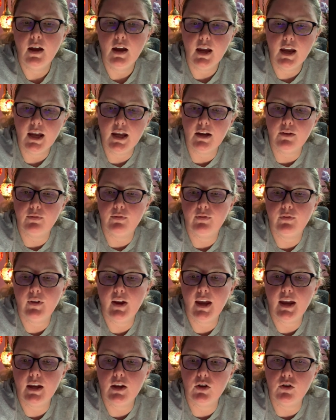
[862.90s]
If
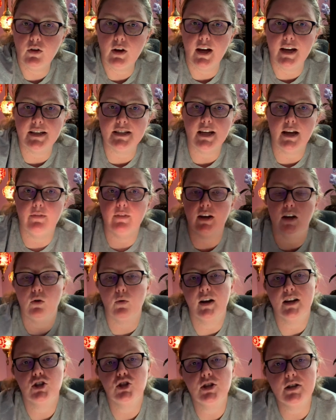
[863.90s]
you guys have any
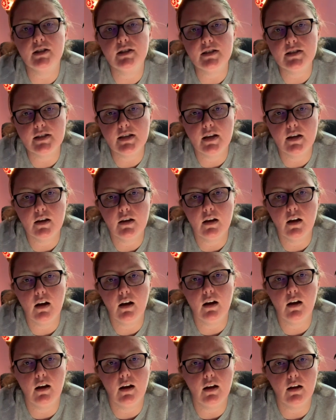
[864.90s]
questions,
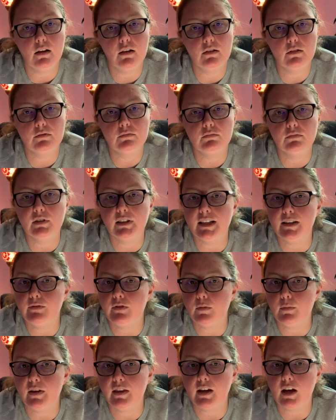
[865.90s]
leave
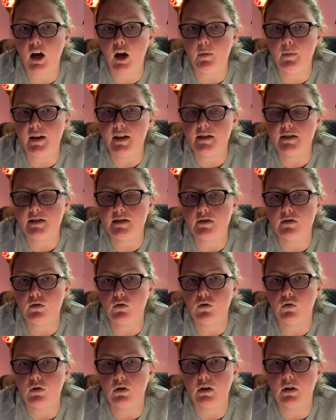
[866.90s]
them in the comments,
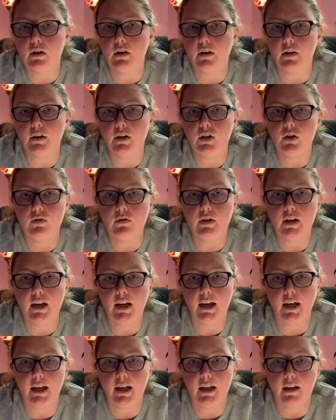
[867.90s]
or you
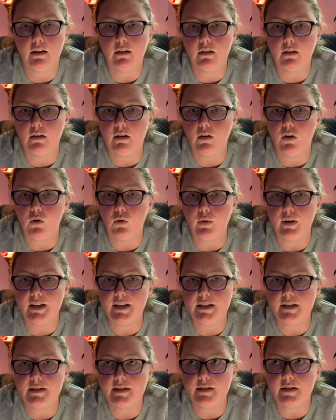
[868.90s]
can
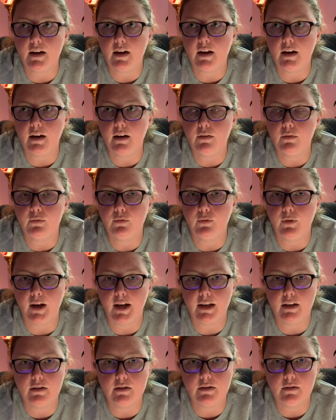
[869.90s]
always
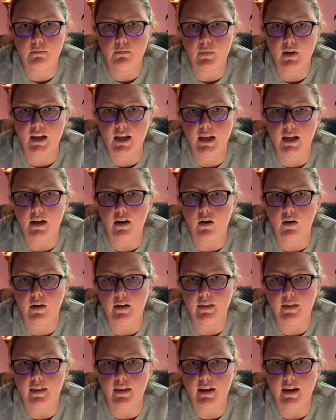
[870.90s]
find me
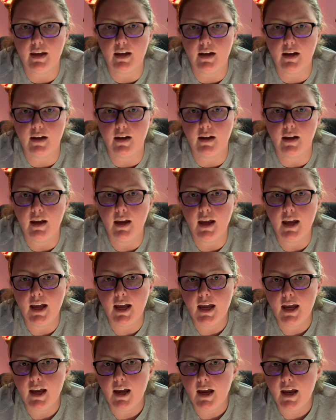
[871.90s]
on the
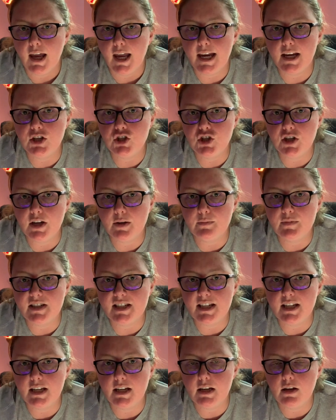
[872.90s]

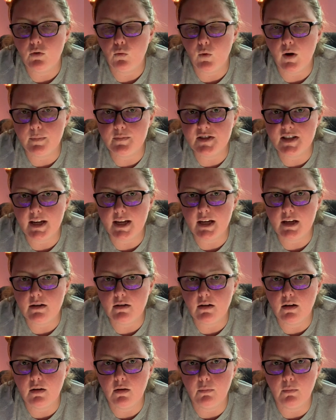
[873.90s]
AGMC website.
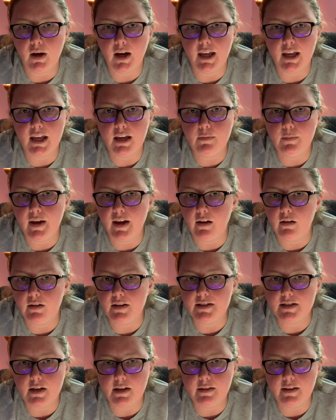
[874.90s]
My email
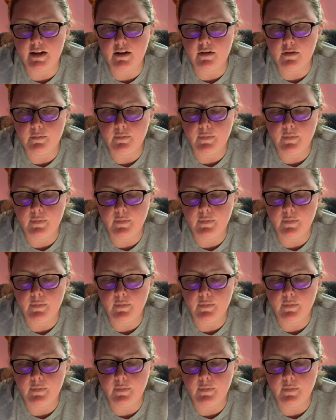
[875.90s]
is on there.